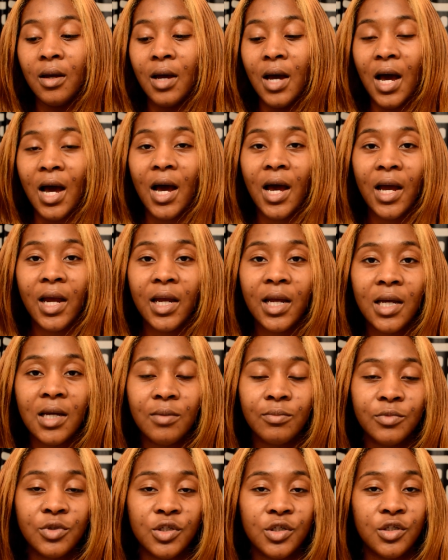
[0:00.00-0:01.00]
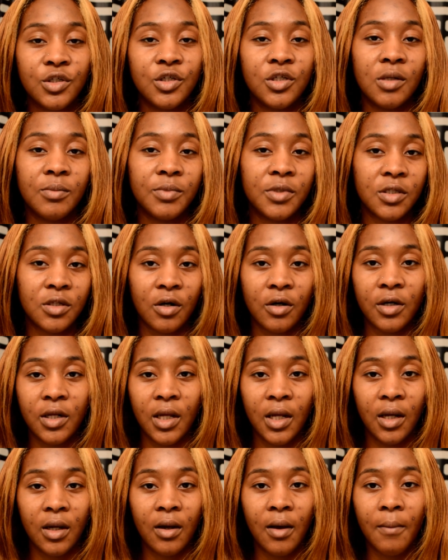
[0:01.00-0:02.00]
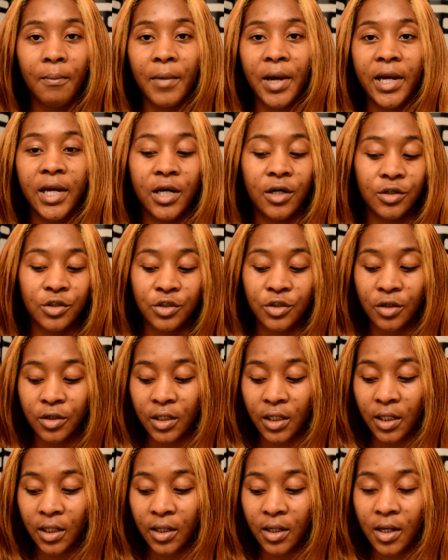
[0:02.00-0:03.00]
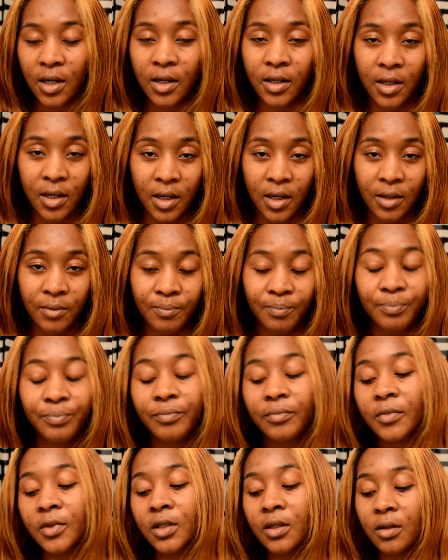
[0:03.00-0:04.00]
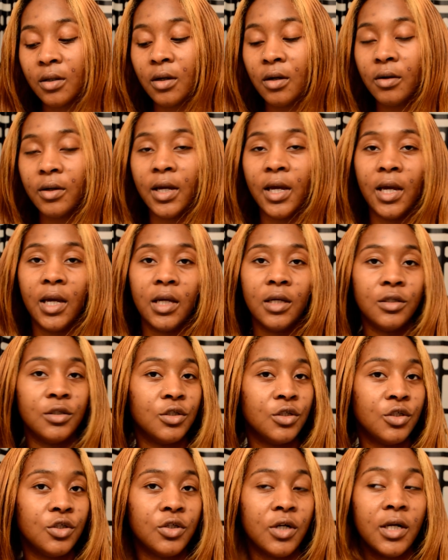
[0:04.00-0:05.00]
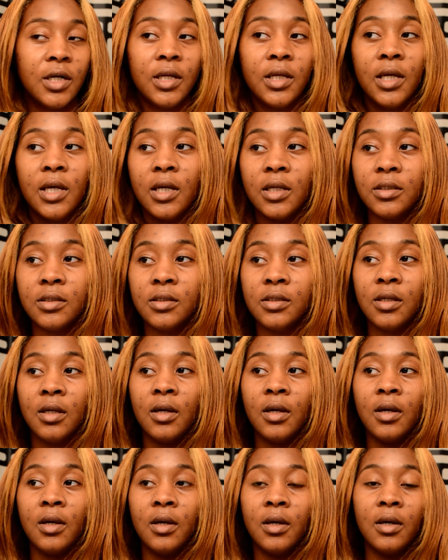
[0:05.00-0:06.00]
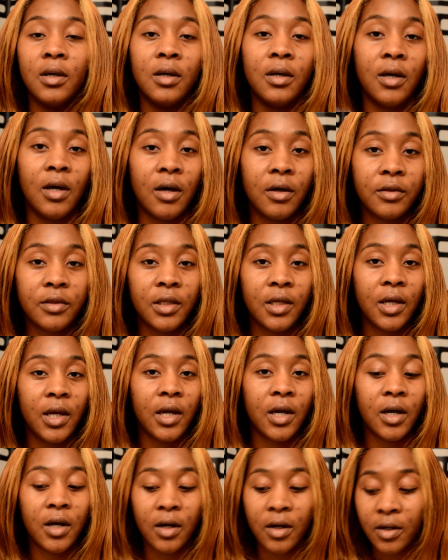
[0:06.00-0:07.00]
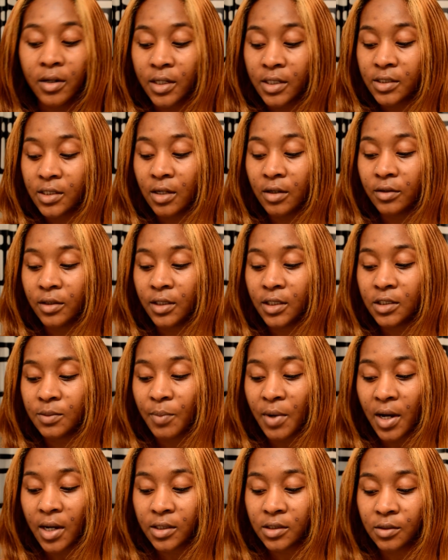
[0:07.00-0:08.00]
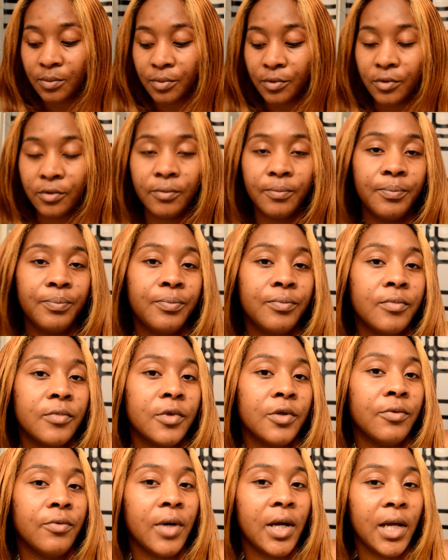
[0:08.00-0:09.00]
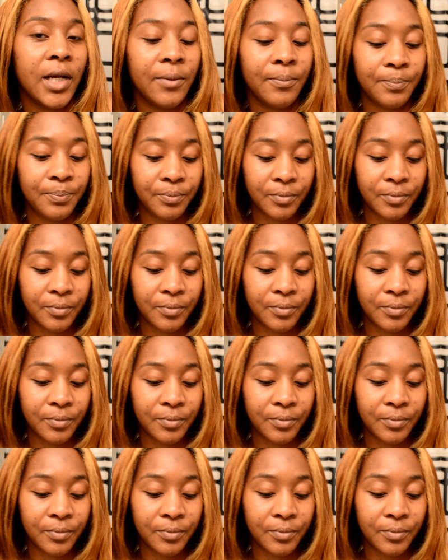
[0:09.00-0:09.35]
I am just jump starting my hair journey again. Okay, just trying to get healthy hair, as healthy as possible, right?